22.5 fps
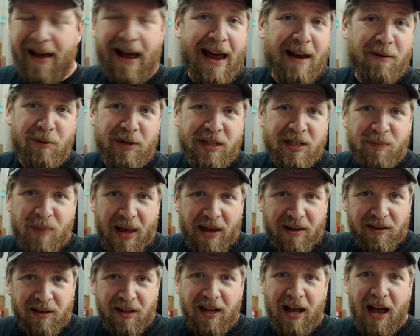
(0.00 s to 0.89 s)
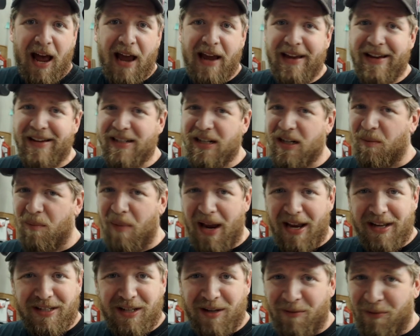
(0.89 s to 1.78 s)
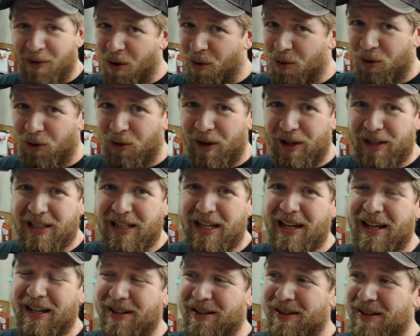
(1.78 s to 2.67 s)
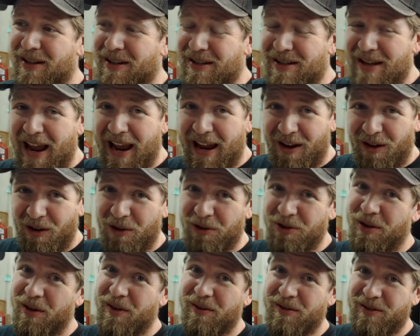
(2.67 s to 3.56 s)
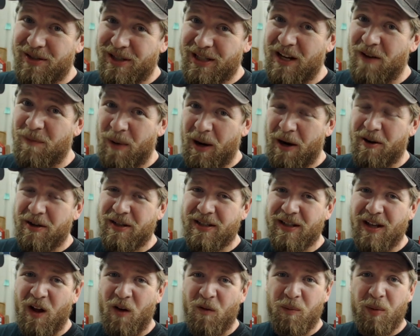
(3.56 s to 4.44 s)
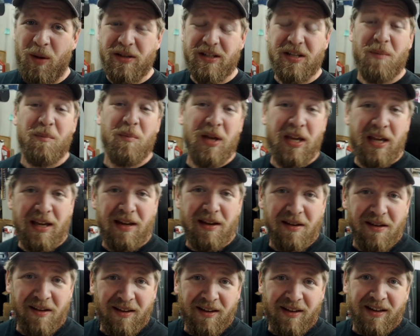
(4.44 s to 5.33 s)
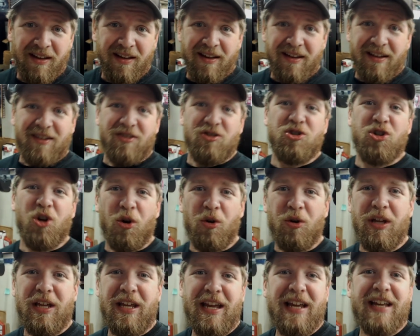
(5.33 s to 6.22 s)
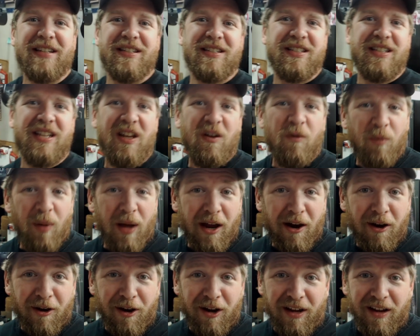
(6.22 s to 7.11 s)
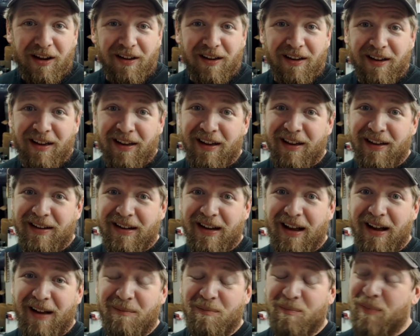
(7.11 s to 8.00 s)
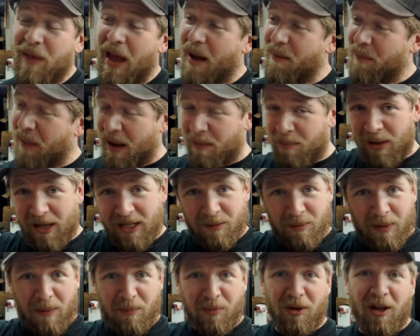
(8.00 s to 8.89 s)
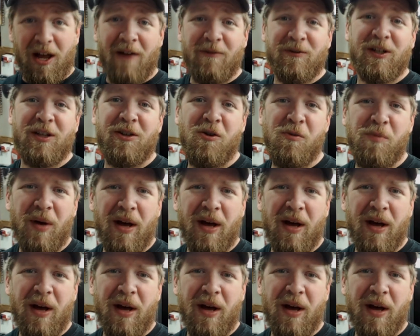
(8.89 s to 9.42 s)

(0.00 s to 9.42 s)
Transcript: I respect the guy. He's an amazing vocalist. He can nail Steve Perry stuff. But to me, Journey is Steve Perry. And that might piss people off too.